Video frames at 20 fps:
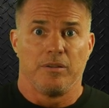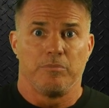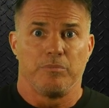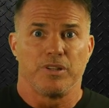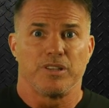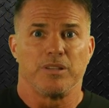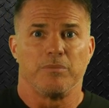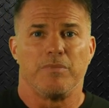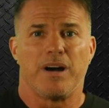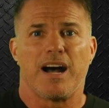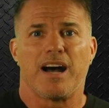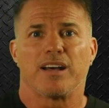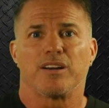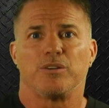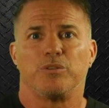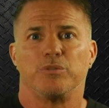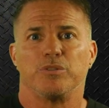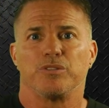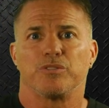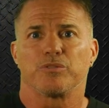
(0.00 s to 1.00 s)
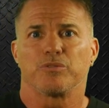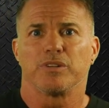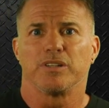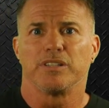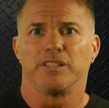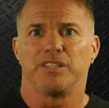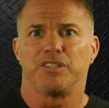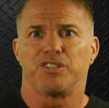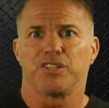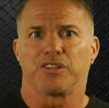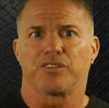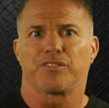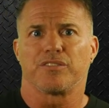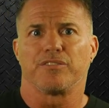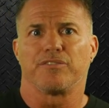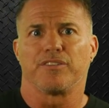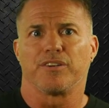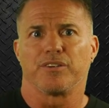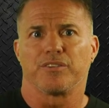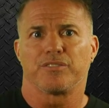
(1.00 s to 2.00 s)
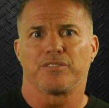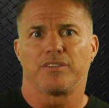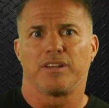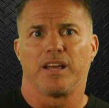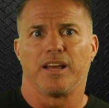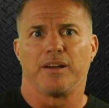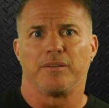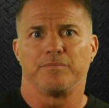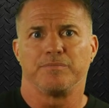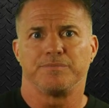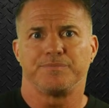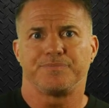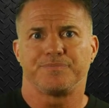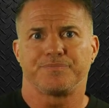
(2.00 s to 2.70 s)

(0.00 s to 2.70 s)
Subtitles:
But the model was really just the first step.